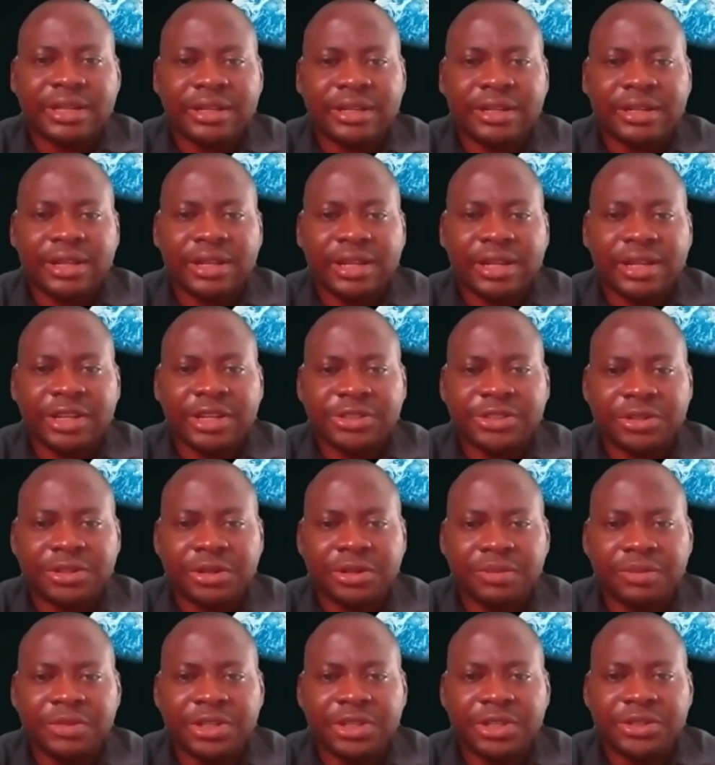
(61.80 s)
the
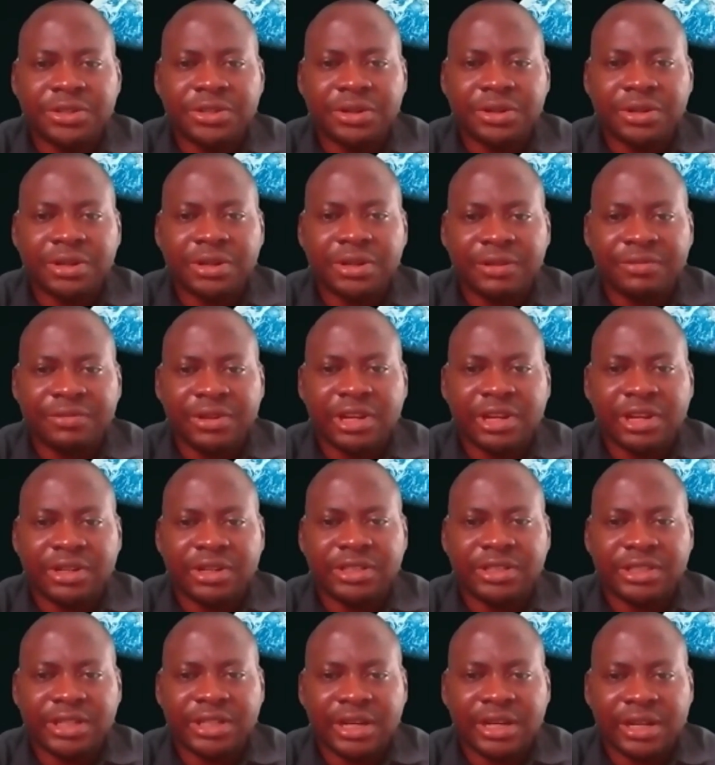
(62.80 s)
Astronomy Geographic
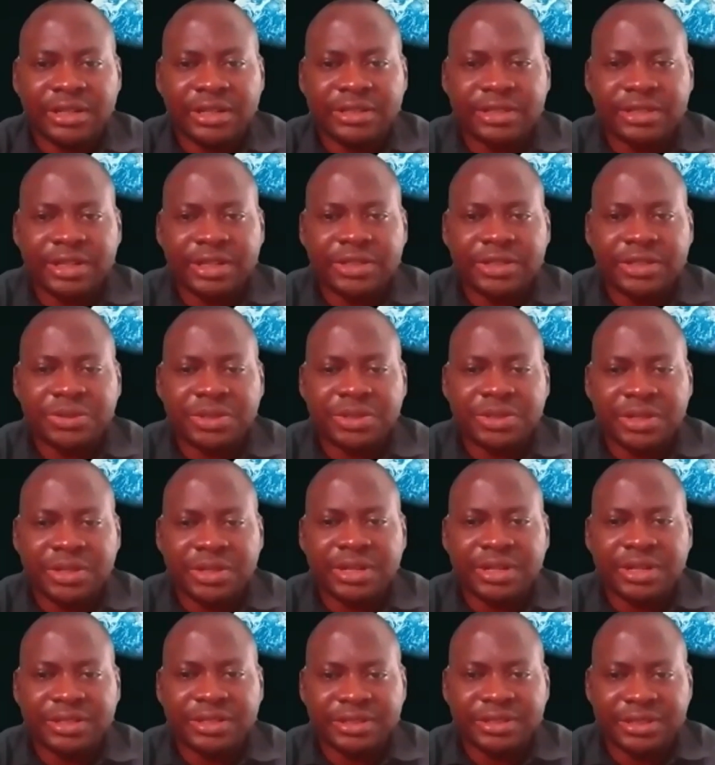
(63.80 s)
Advantage Act in
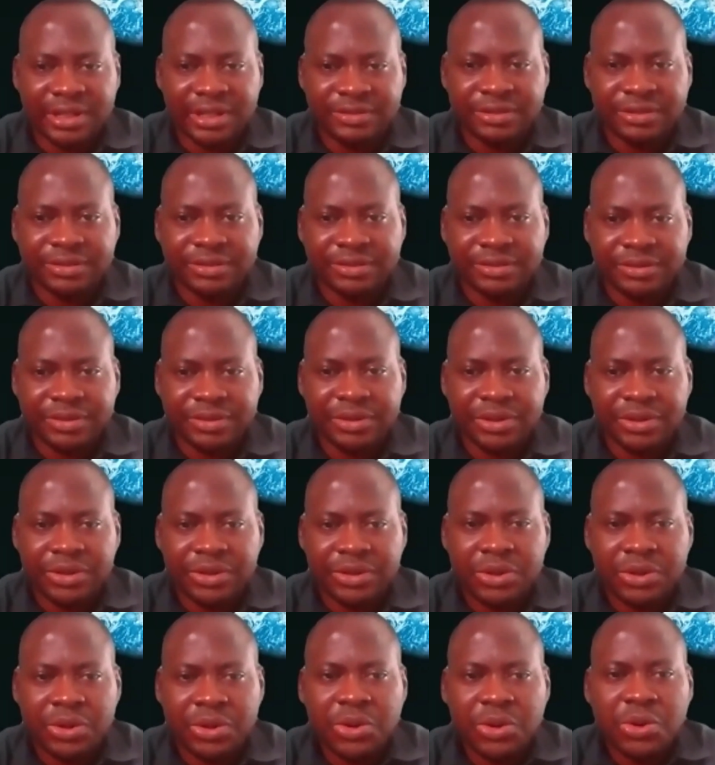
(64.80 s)
2007.
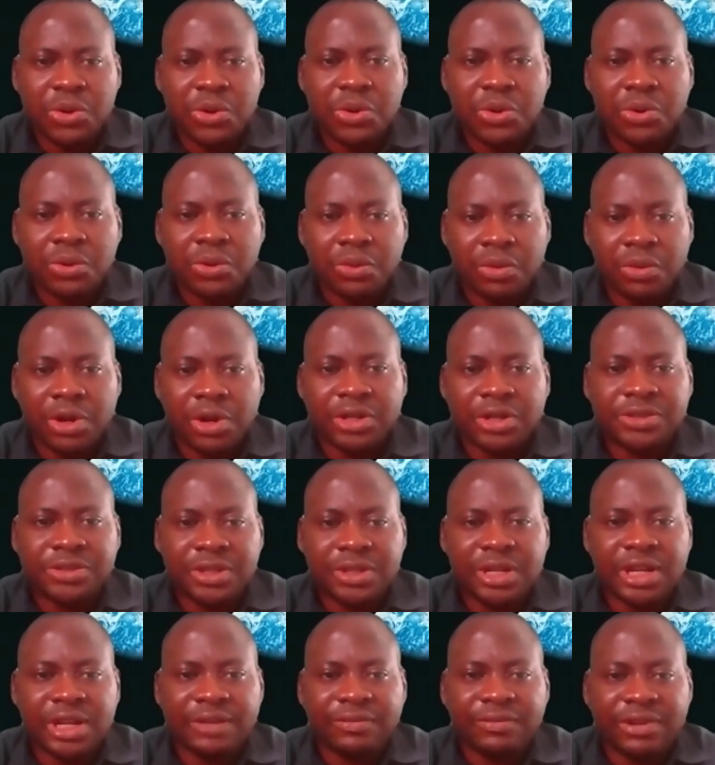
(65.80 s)
What
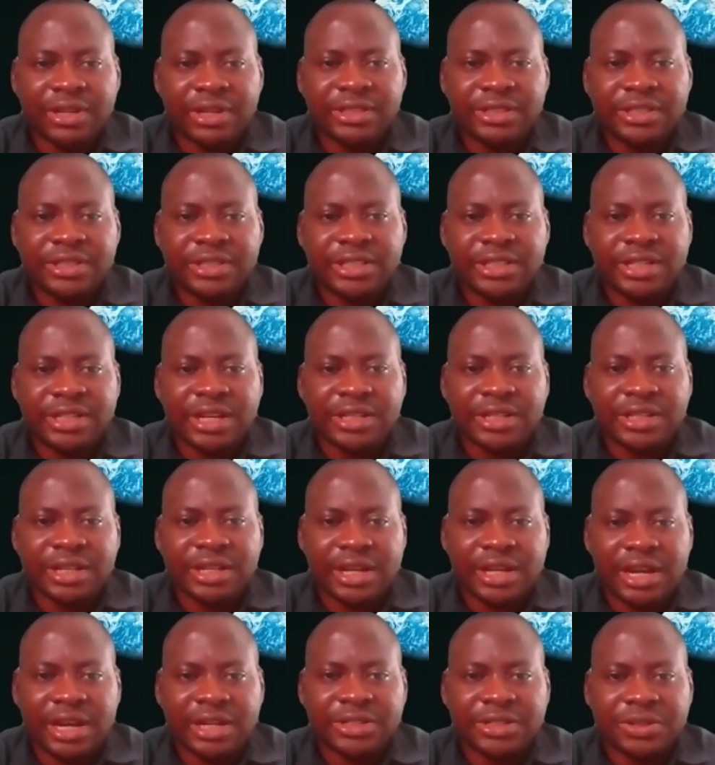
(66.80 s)
real advantage has the
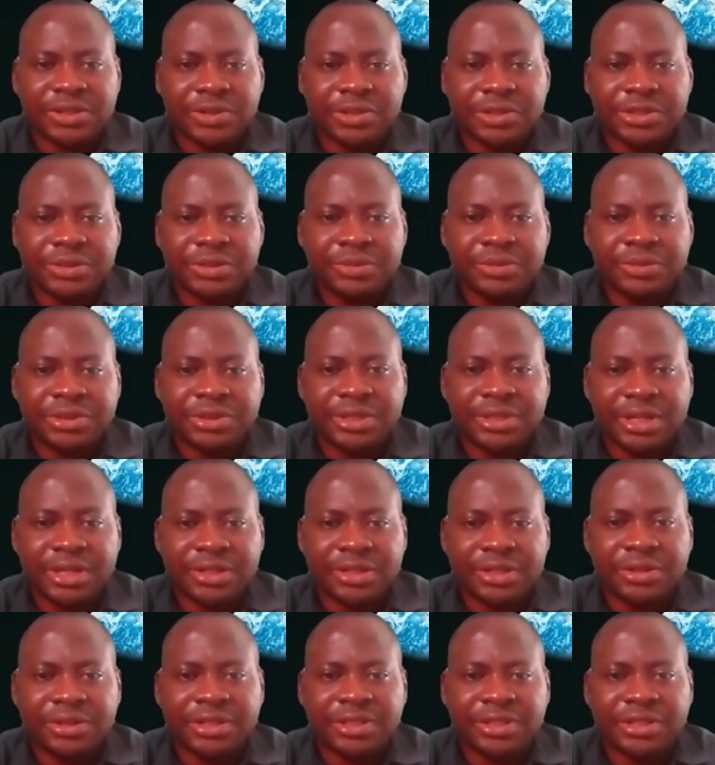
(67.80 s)
Act
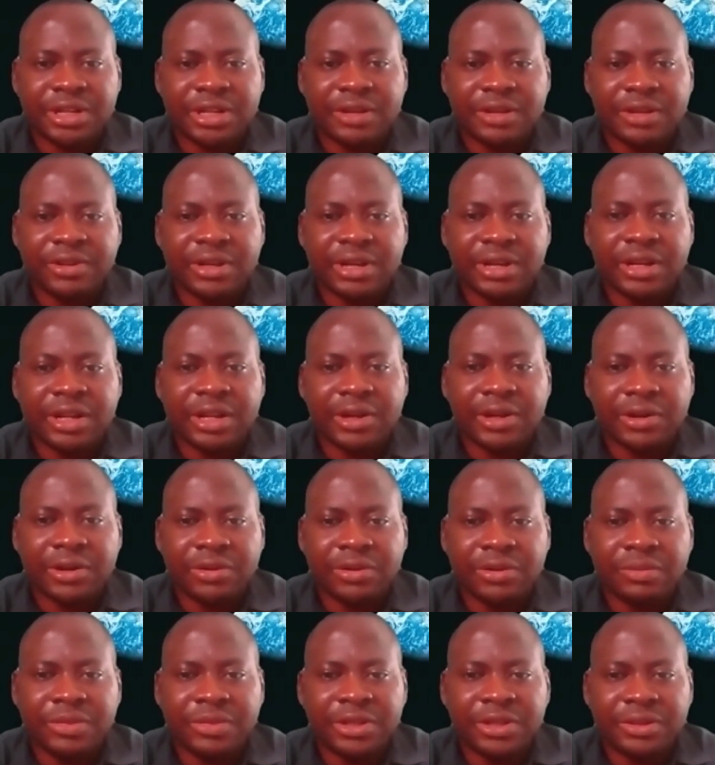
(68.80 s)
contributed to the South African
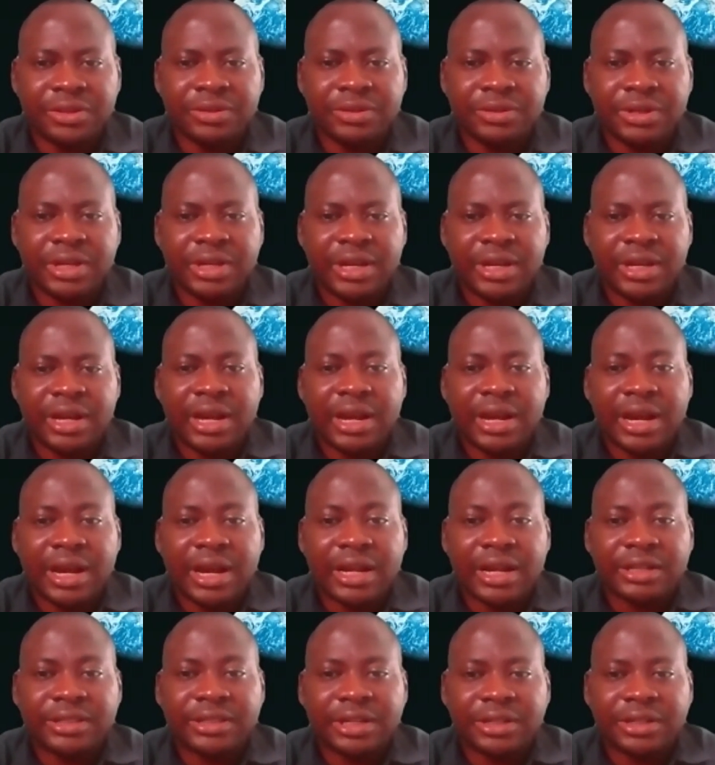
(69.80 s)
economy
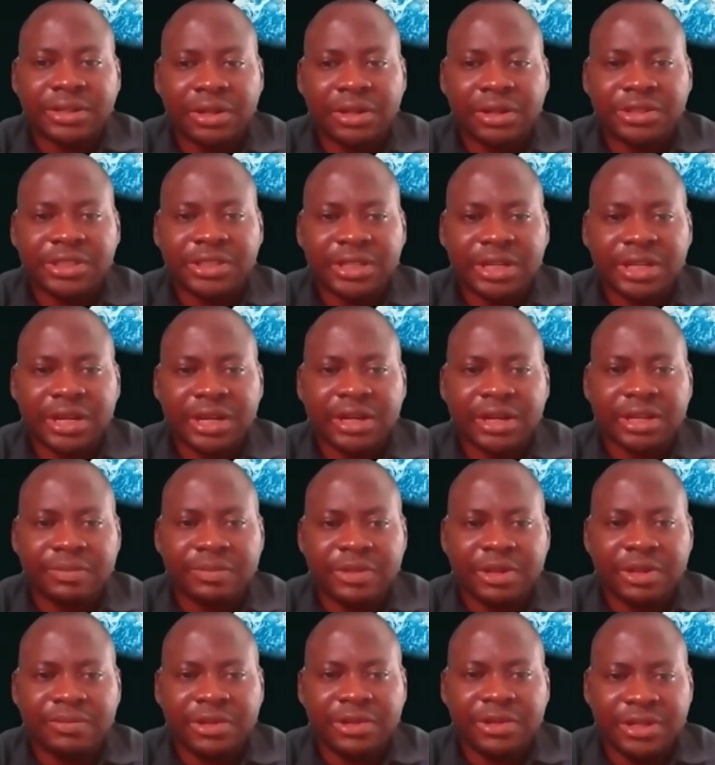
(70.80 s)
and technological
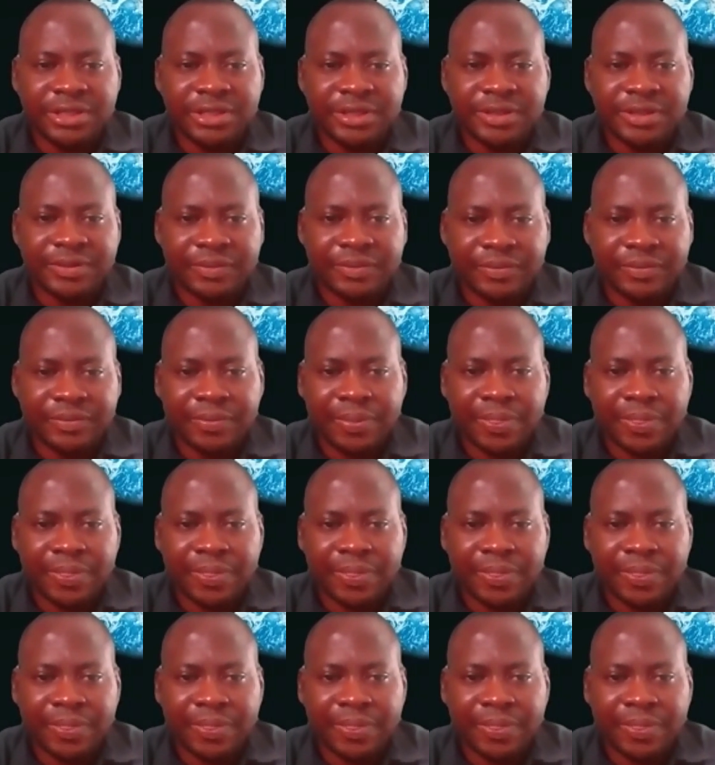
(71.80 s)
capability?